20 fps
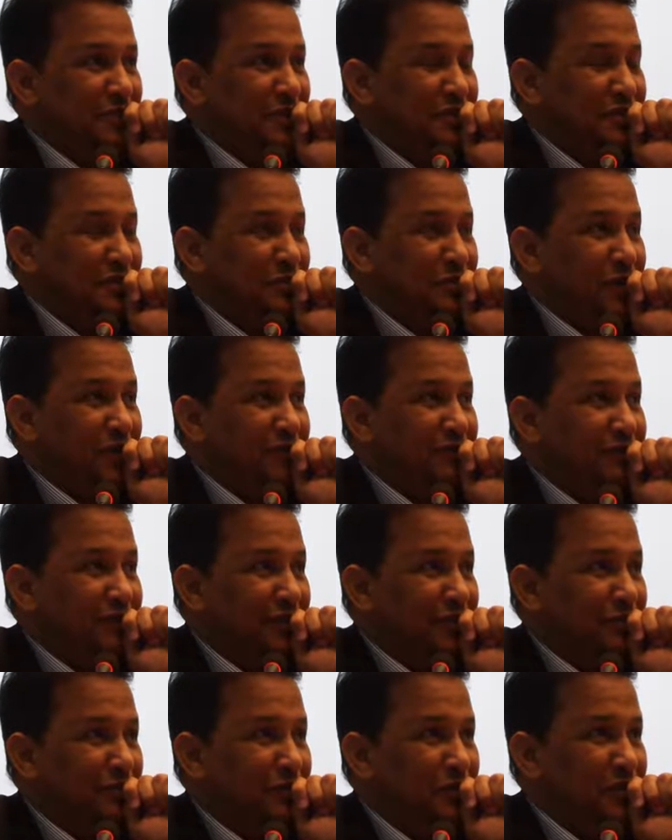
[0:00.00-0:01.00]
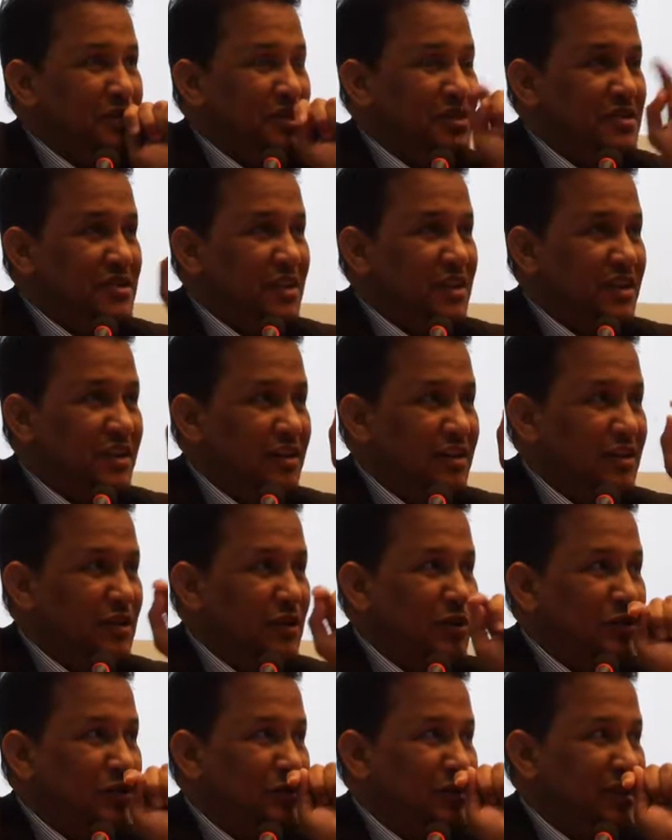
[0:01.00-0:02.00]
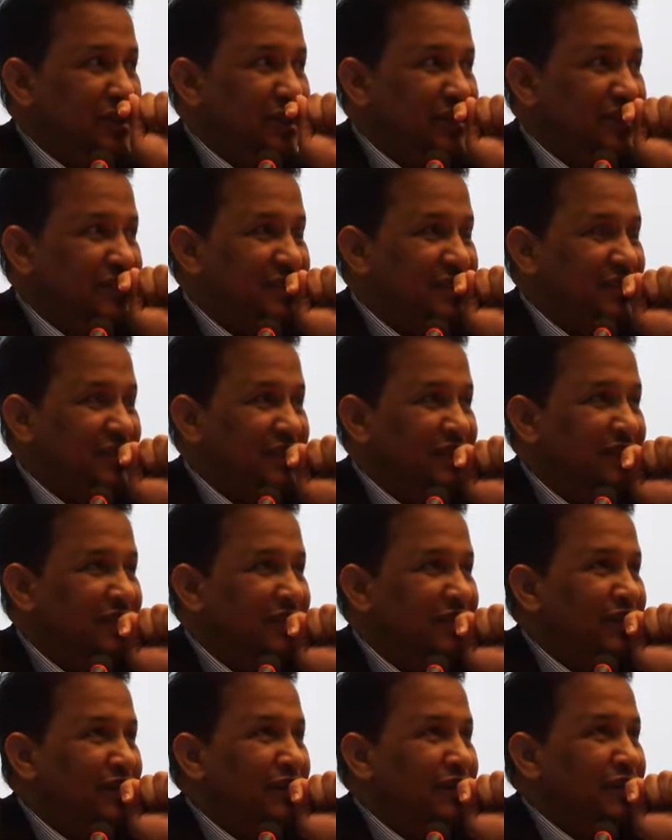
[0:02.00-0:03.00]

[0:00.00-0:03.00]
mentioned one of them, which is a known case in